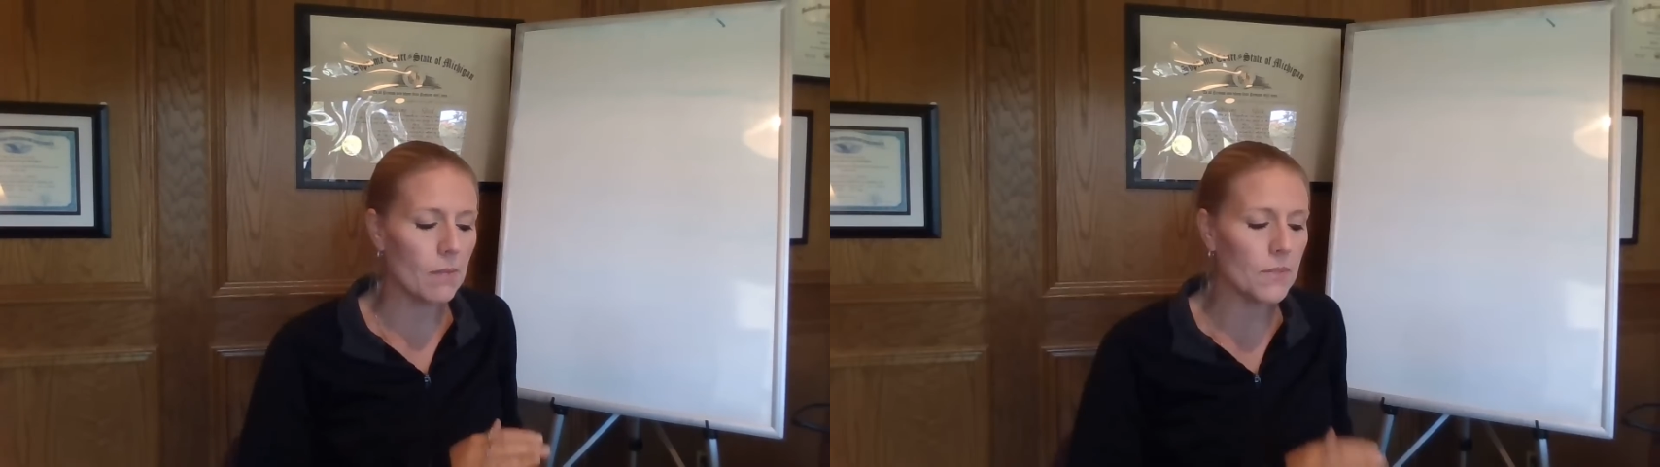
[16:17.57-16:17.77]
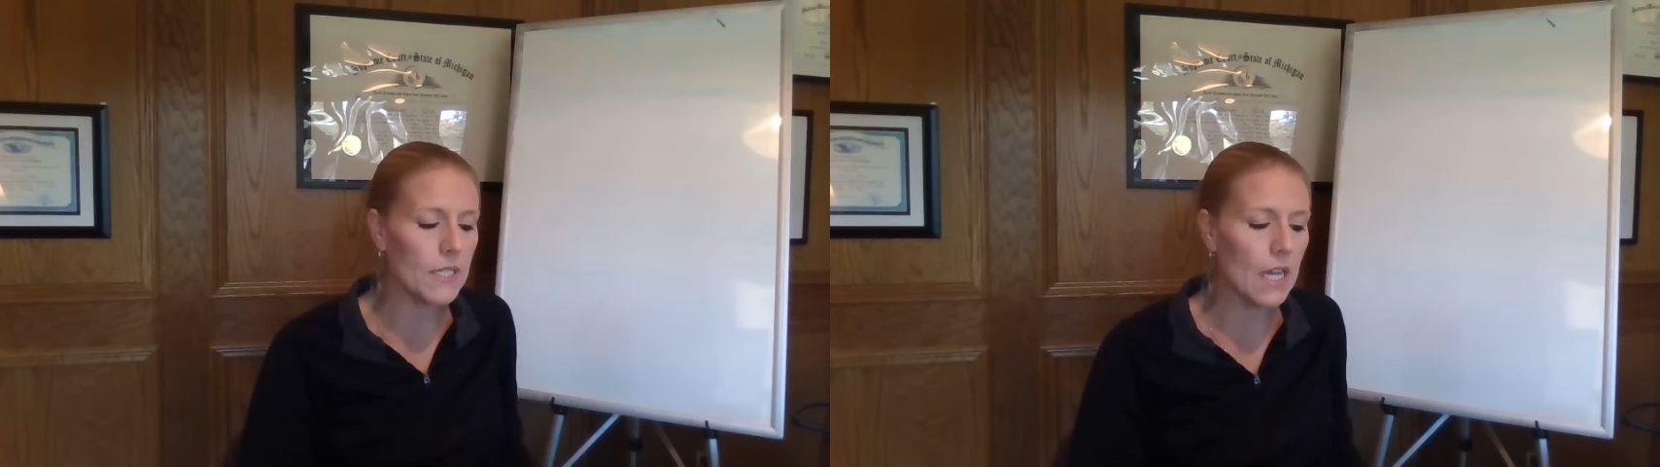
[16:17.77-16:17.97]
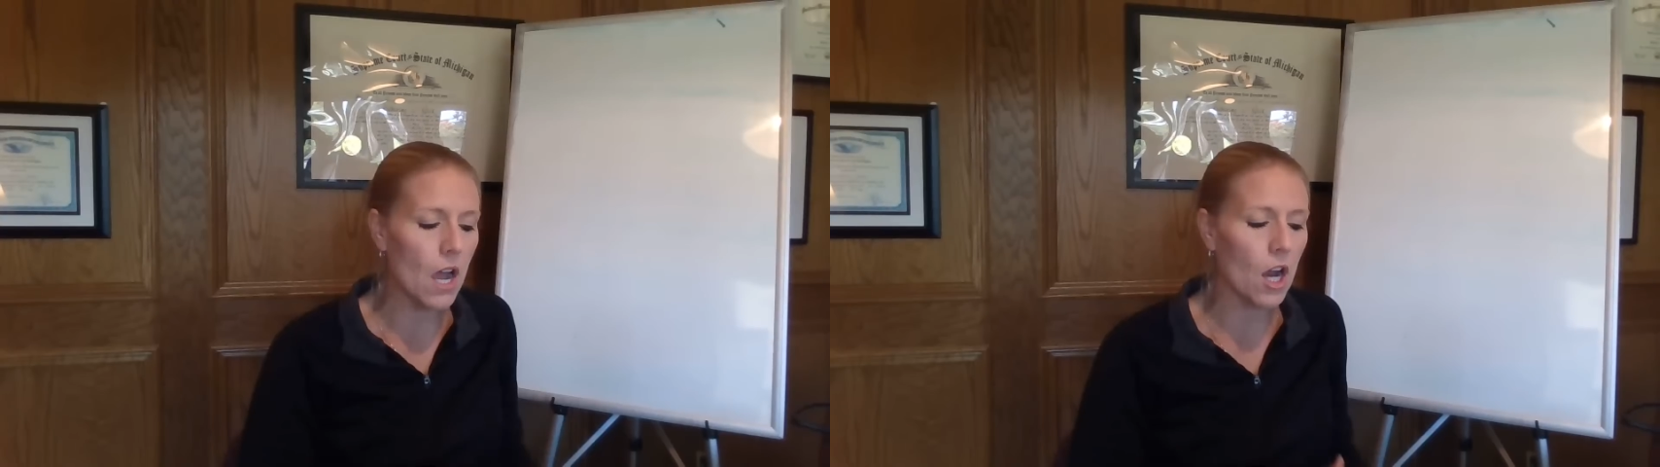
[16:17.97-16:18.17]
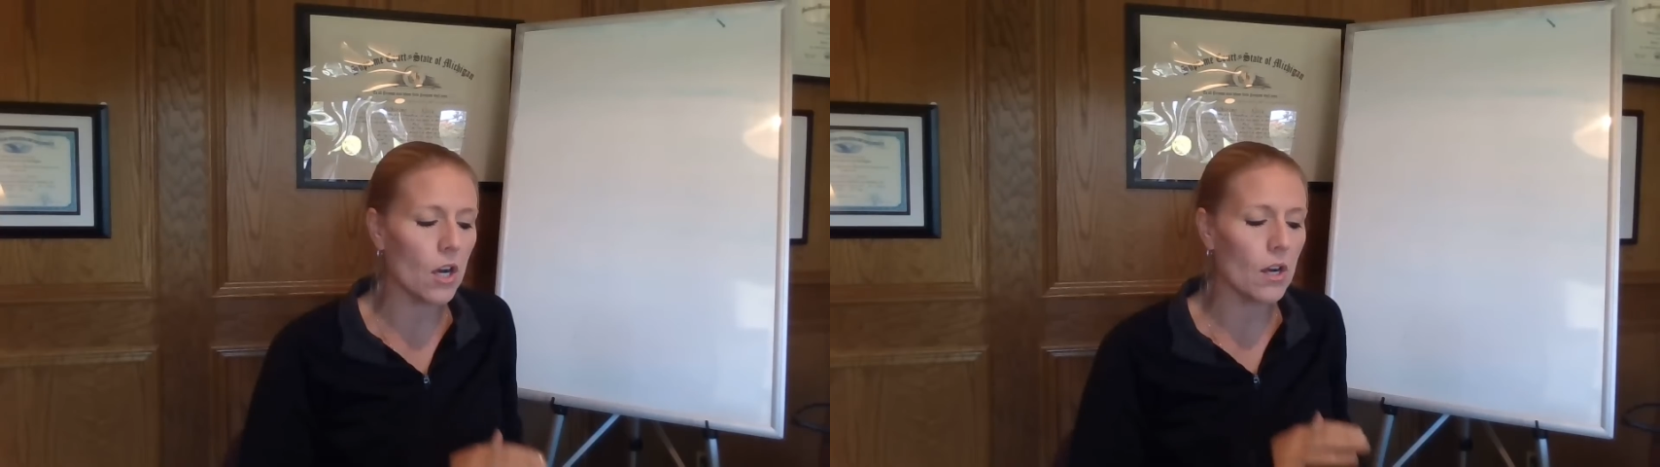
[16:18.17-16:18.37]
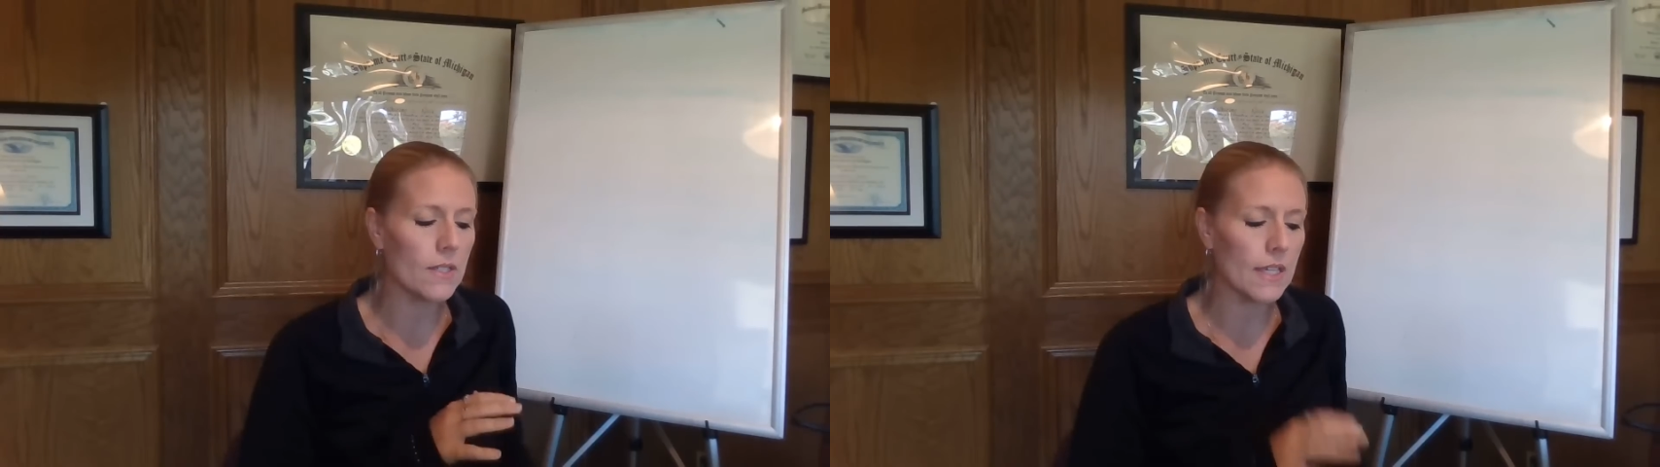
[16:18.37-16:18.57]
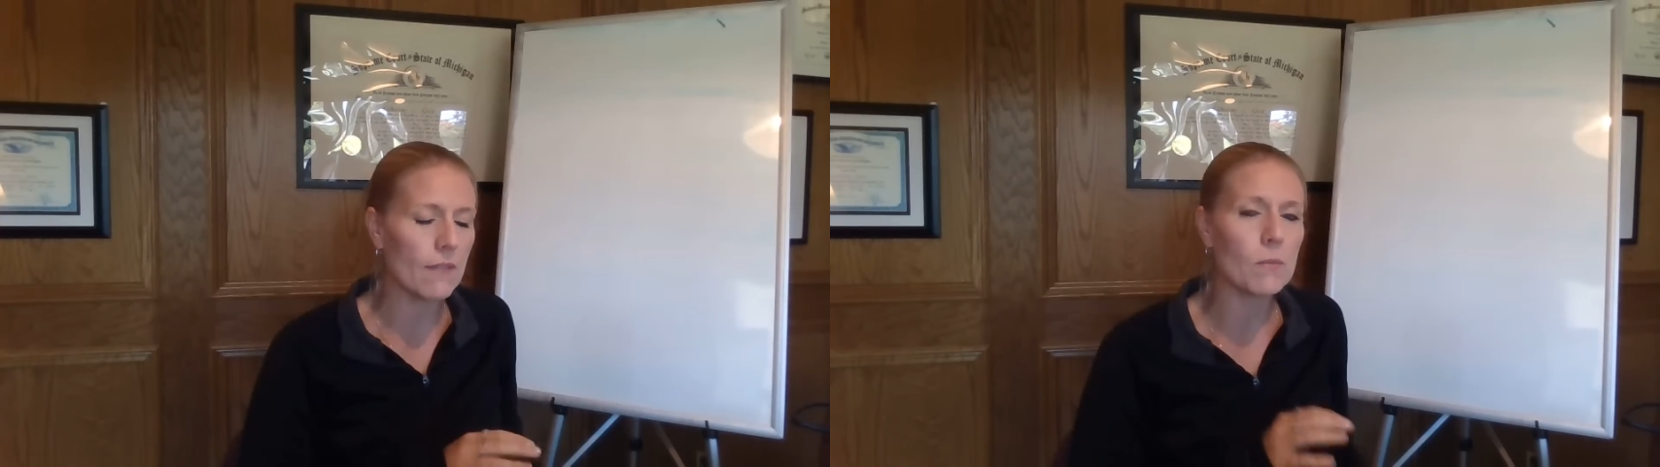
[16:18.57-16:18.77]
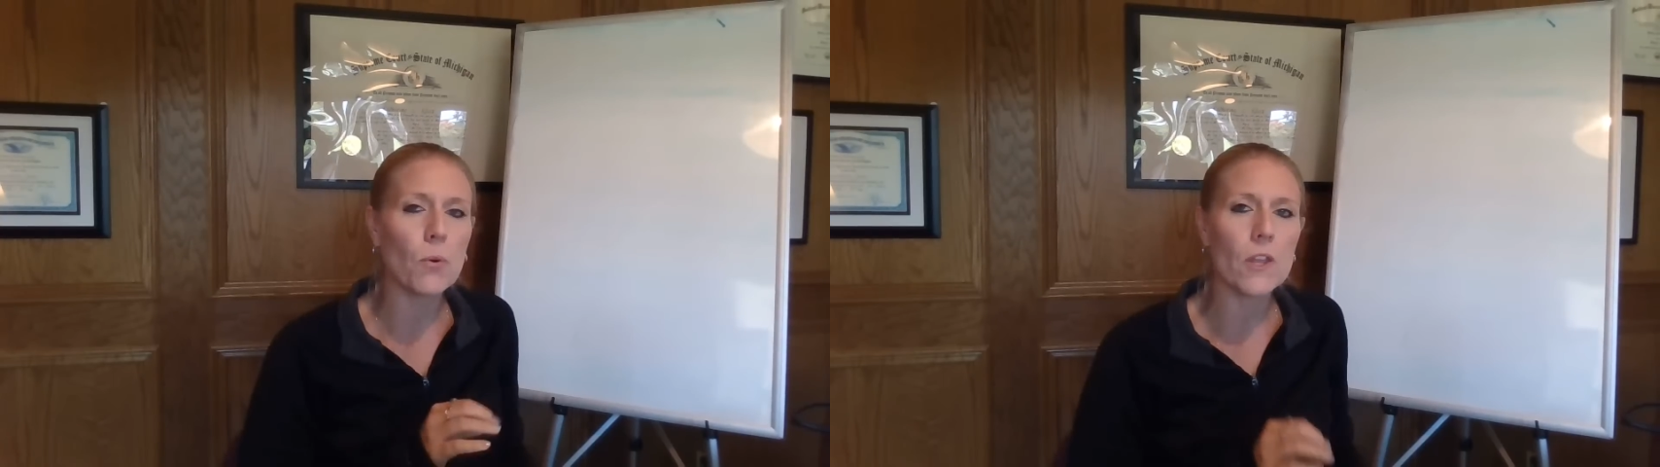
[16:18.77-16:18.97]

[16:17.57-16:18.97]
But MCR